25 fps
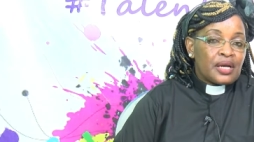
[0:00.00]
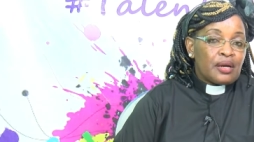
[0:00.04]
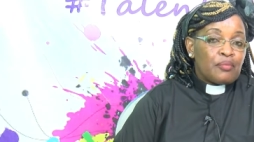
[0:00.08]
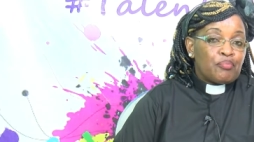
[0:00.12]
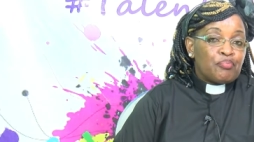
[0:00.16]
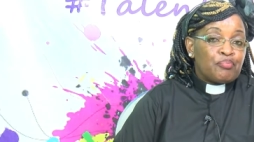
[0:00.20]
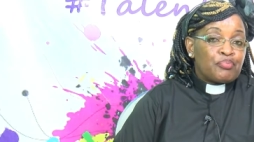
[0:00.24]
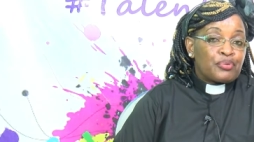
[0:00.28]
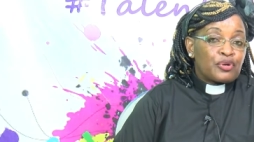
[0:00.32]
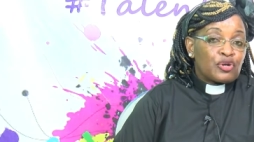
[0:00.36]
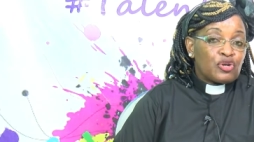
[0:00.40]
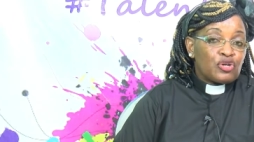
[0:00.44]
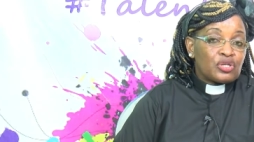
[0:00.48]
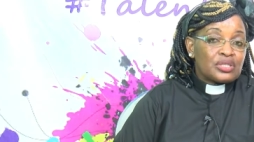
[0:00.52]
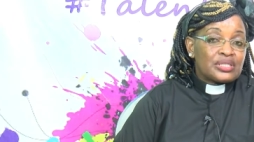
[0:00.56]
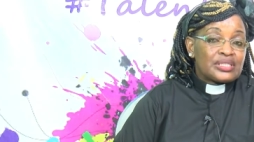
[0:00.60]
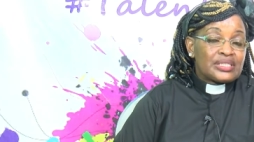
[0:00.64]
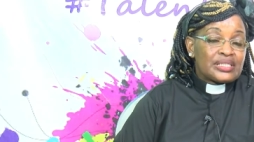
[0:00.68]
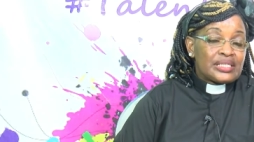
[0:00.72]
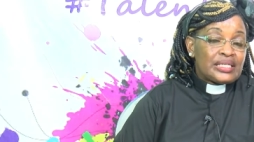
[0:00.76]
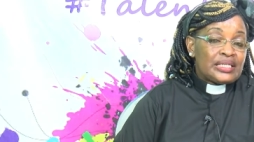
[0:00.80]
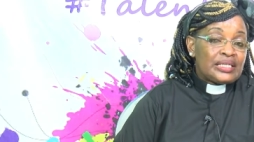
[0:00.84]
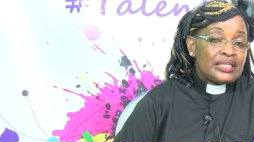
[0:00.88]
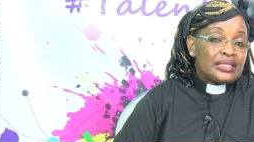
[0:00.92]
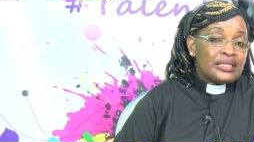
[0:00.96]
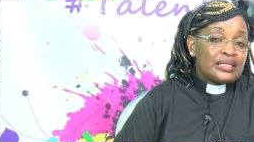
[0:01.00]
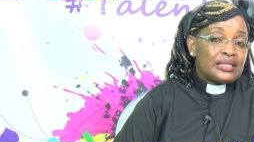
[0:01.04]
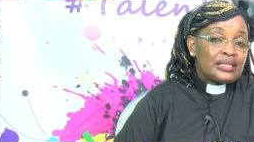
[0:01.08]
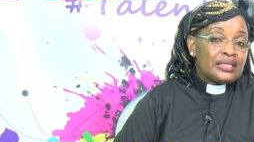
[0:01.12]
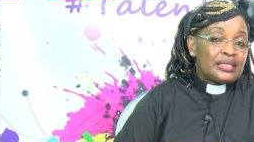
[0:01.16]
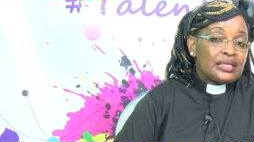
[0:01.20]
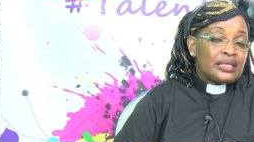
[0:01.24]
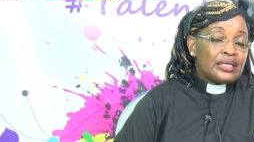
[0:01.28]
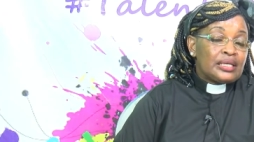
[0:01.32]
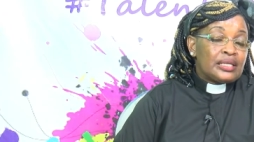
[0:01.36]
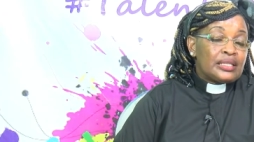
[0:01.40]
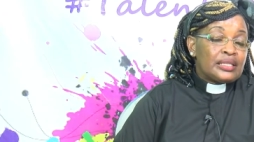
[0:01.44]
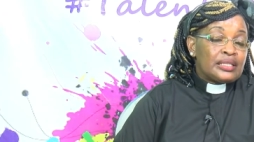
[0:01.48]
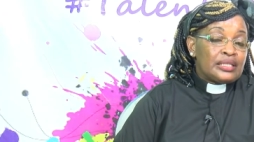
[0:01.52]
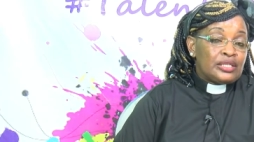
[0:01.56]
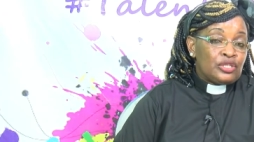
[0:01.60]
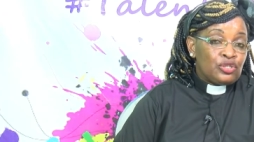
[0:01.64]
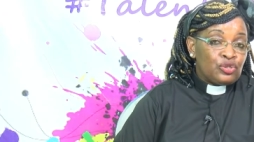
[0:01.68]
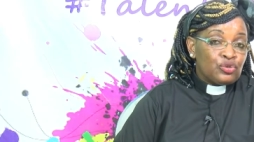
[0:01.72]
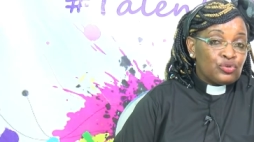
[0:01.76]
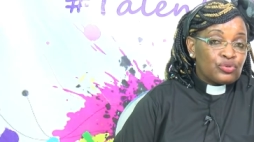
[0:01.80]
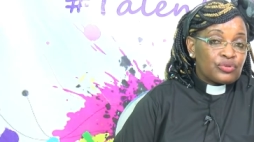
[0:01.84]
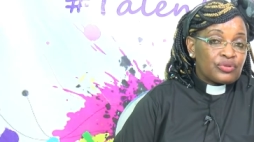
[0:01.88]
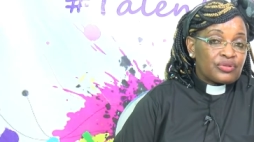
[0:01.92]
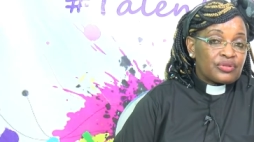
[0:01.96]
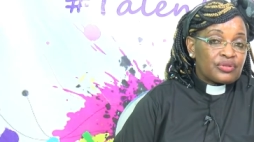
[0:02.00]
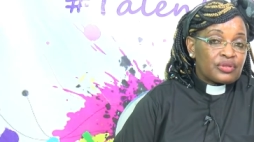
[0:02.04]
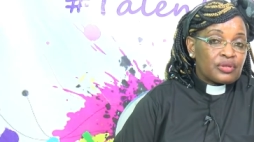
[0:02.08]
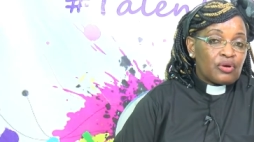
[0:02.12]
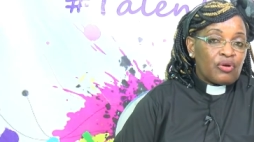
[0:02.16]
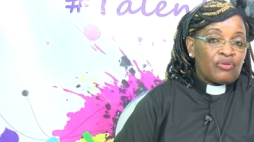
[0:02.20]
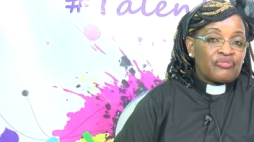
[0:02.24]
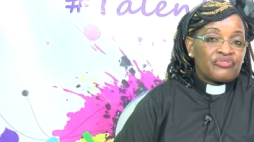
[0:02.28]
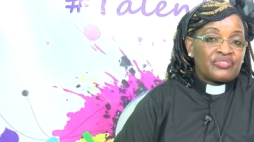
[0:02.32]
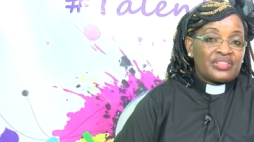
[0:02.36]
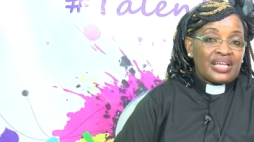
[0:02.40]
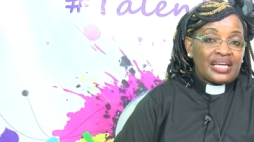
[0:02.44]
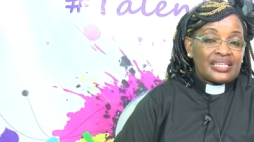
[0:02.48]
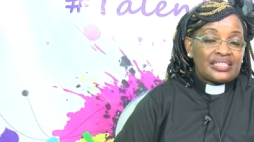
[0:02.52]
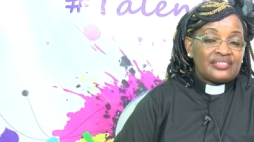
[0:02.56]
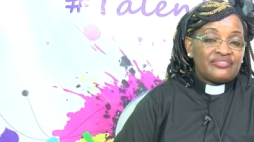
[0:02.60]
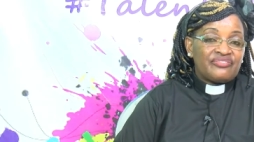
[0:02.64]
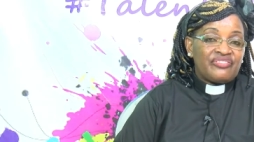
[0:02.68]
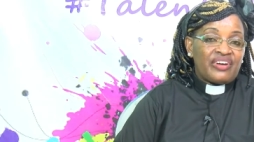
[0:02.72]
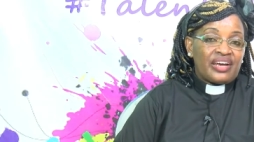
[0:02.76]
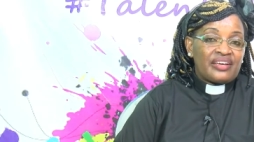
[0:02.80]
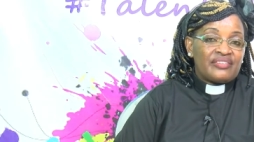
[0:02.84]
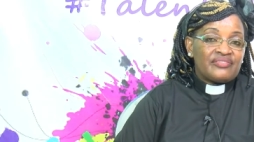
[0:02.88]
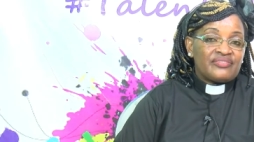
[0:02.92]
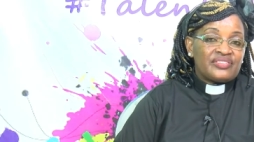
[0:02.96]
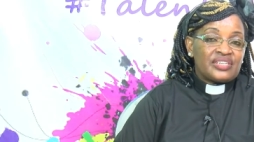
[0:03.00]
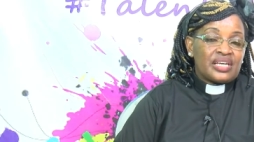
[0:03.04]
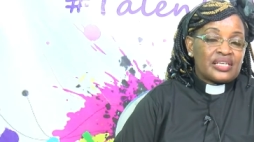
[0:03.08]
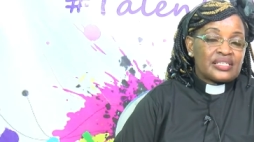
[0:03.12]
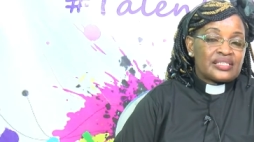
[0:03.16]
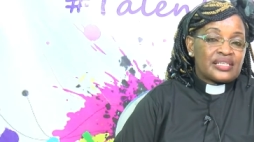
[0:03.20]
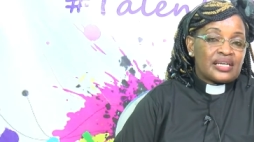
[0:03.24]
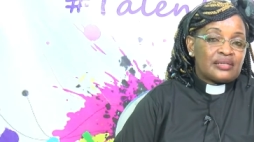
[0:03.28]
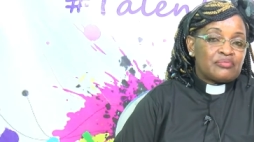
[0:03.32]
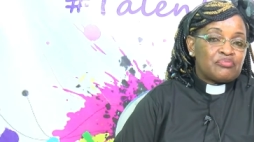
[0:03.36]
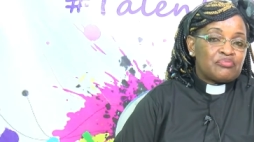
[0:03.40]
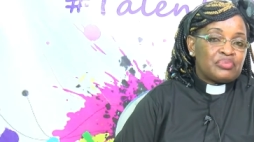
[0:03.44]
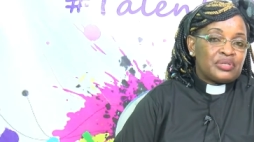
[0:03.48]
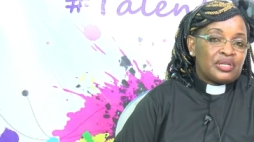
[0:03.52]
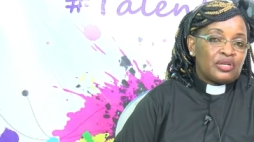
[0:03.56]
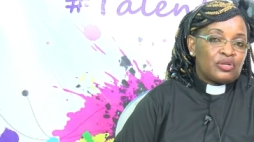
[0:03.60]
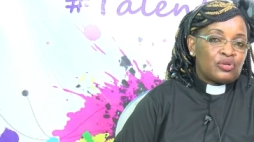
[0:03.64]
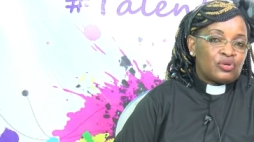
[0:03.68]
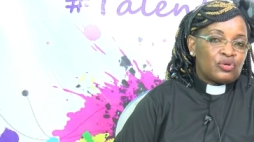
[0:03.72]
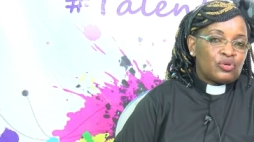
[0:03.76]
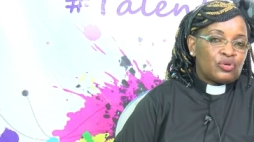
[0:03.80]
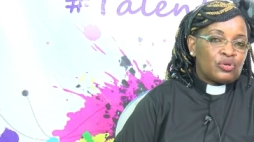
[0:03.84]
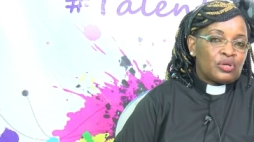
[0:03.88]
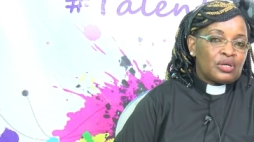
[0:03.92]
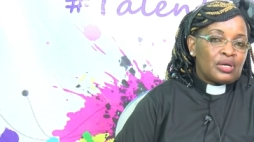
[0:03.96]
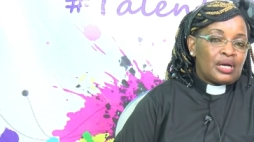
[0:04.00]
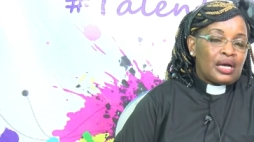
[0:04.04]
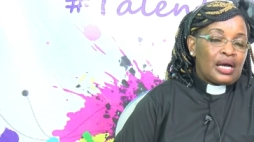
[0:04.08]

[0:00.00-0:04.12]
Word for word: brought in youth of 35 years and below